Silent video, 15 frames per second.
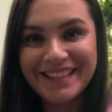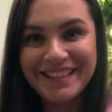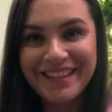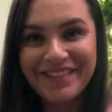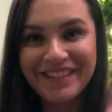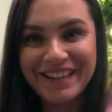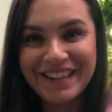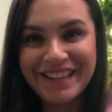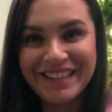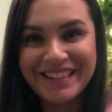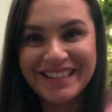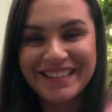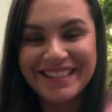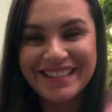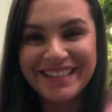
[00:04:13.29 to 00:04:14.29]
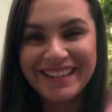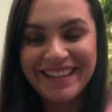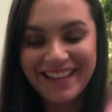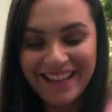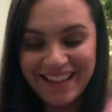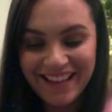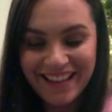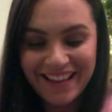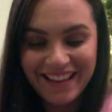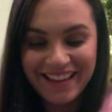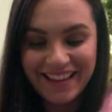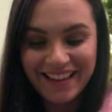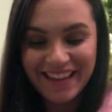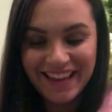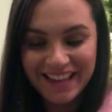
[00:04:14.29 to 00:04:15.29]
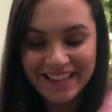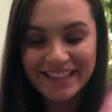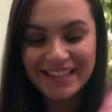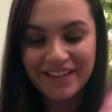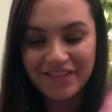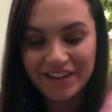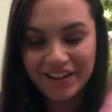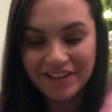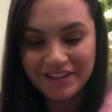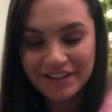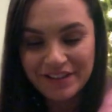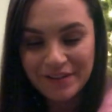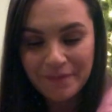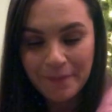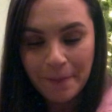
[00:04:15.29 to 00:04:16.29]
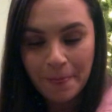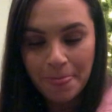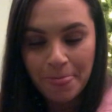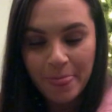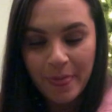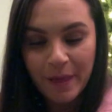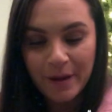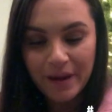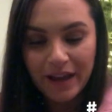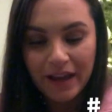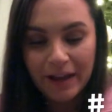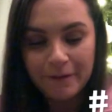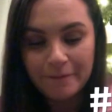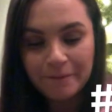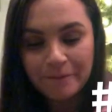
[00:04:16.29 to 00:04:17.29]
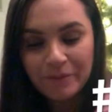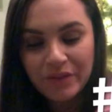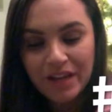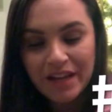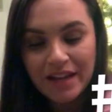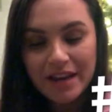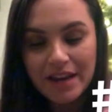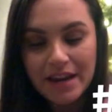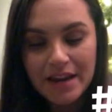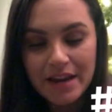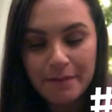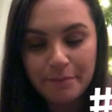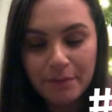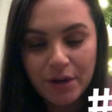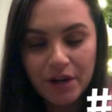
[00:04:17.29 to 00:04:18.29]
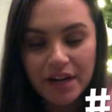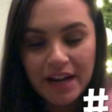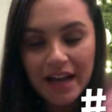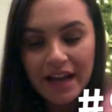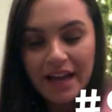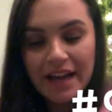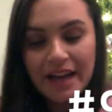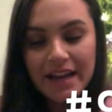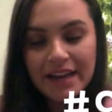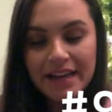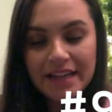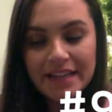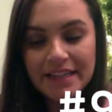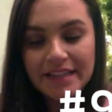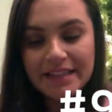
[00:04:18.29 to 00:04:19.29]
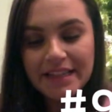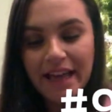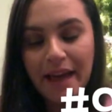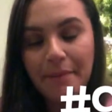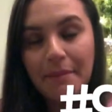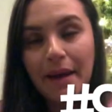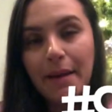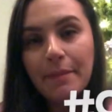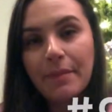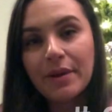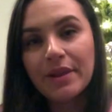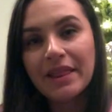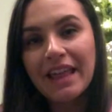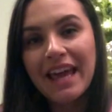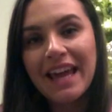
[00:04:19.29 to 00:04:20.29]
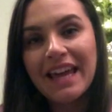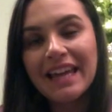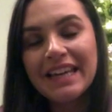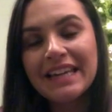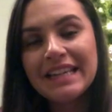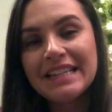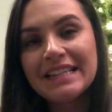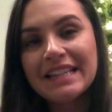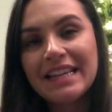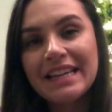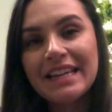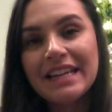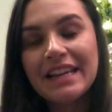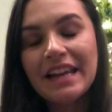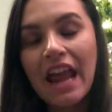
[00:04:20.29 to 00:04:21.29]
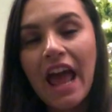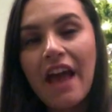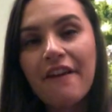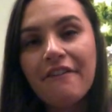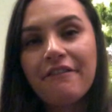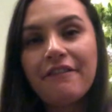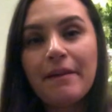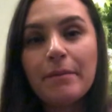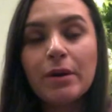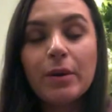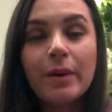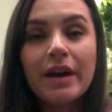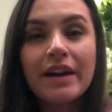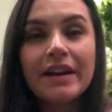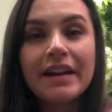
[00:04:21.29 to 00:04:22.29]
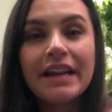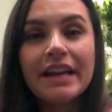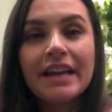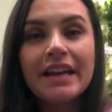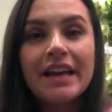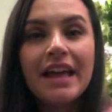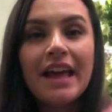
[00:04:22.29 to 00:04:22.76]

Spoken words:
7 years. Yeah, 7 years. Okay. Number nine is that my birthday is in February.